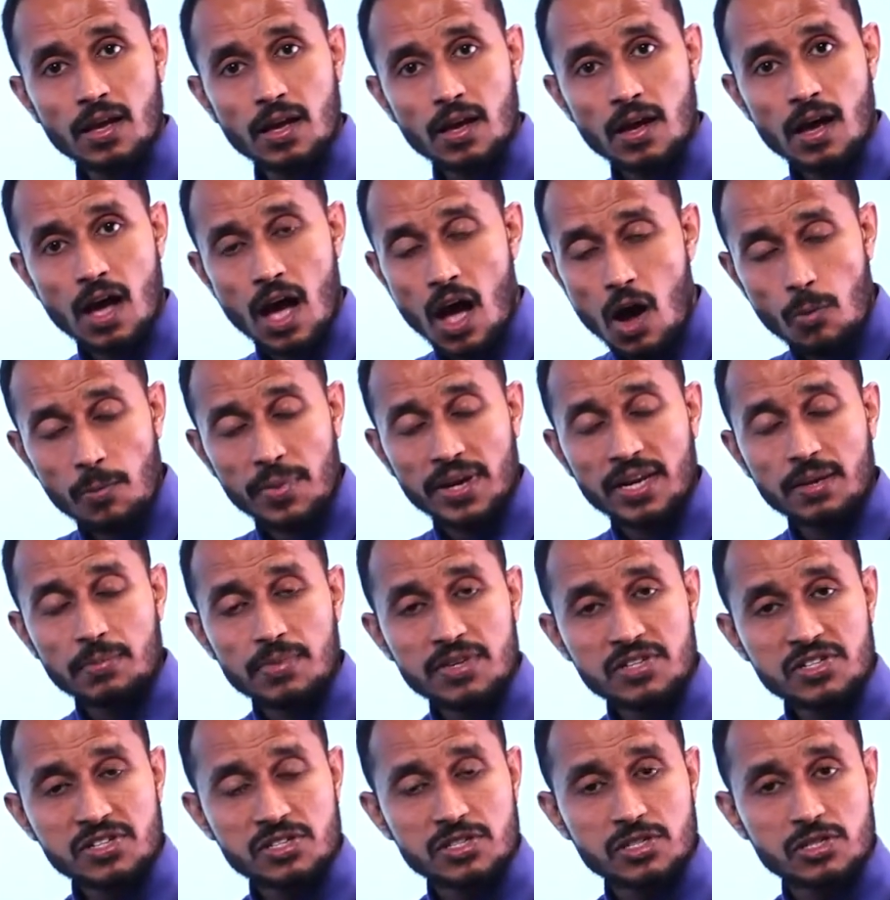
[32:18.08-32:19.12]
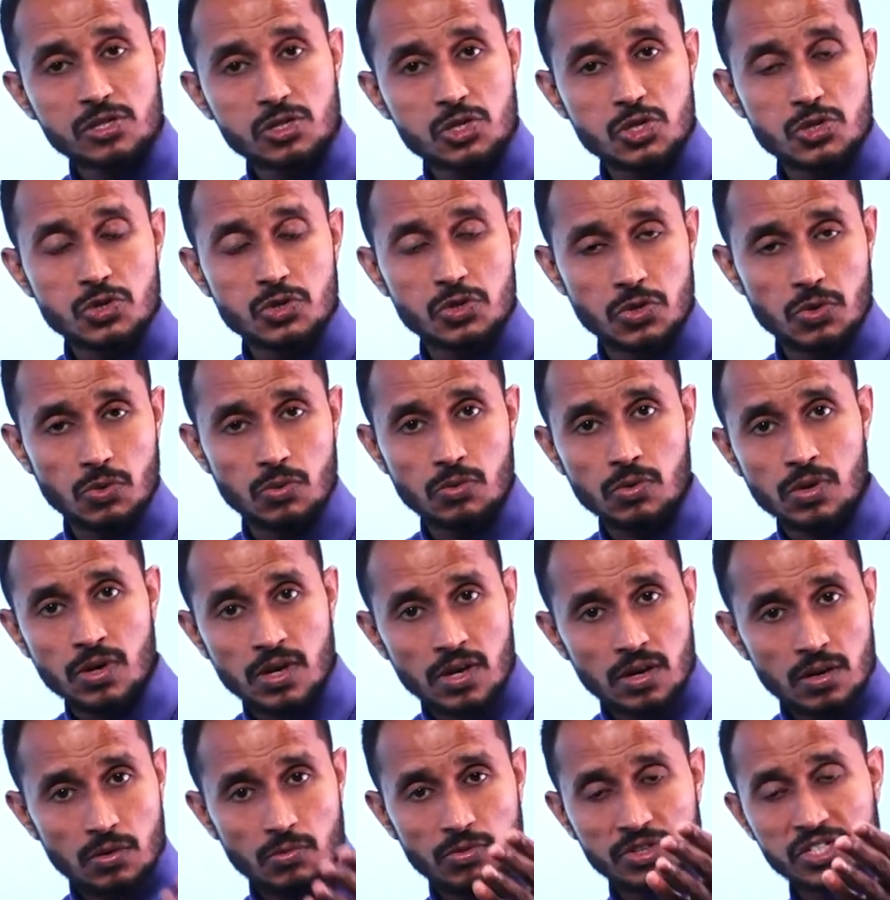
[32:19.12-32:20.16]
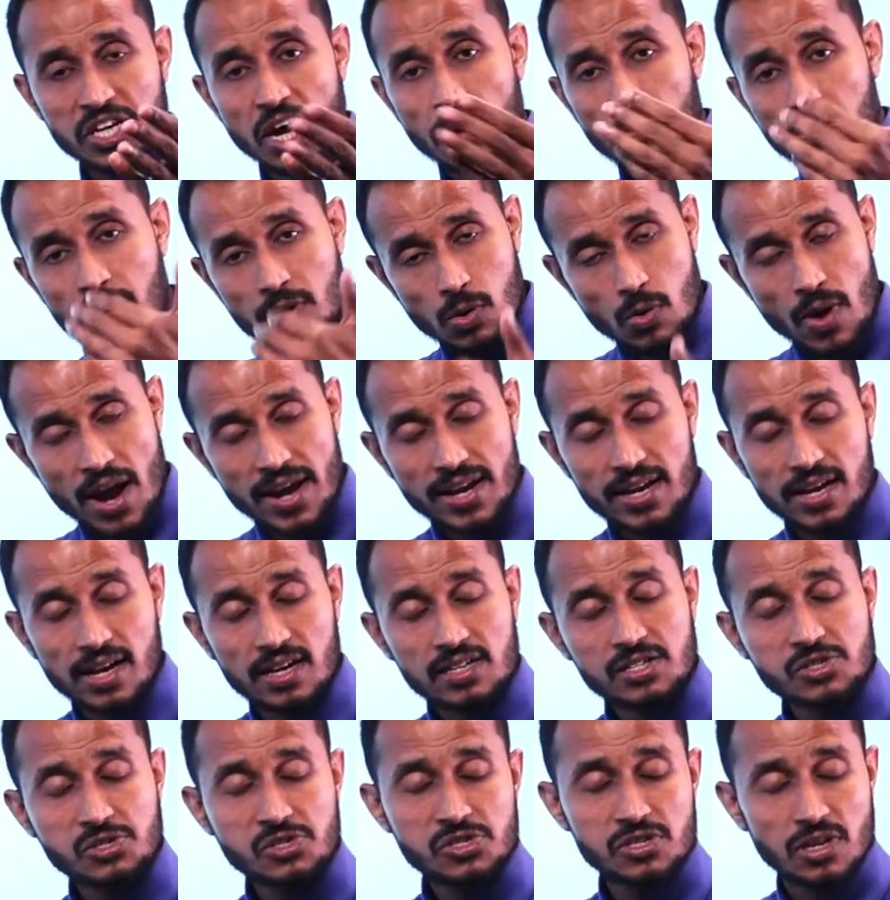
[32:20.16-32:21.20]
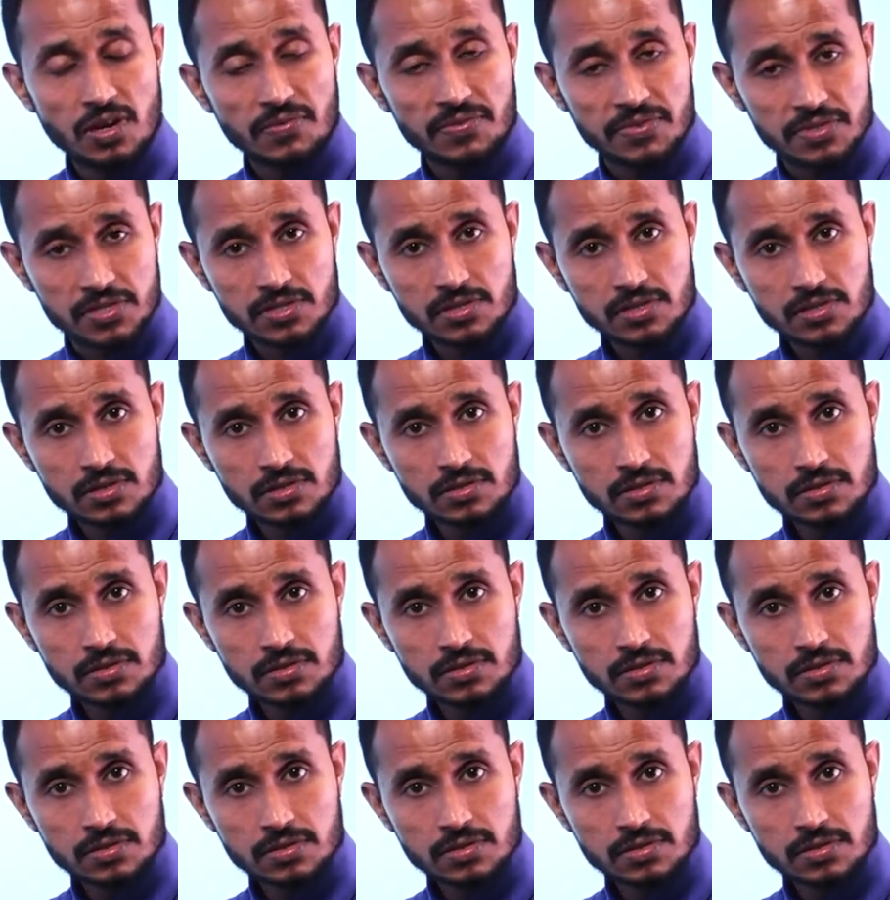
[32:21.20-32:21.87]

How many businesses do you know which are providing us services?